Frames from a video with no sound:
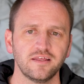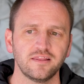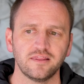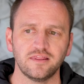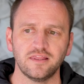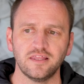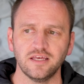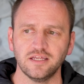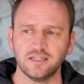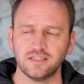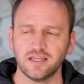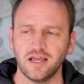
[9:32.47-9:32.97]

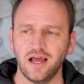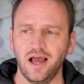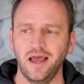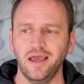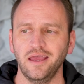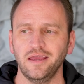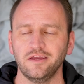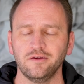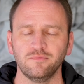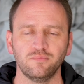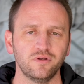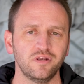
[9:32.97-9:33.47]
that
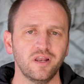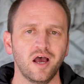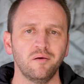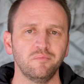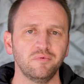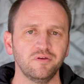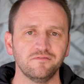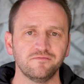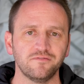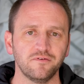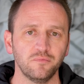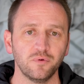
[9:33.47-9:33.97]
I would not
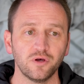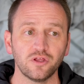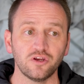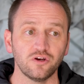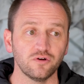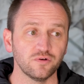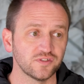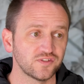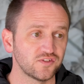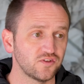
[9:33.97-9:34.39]
be familiar with.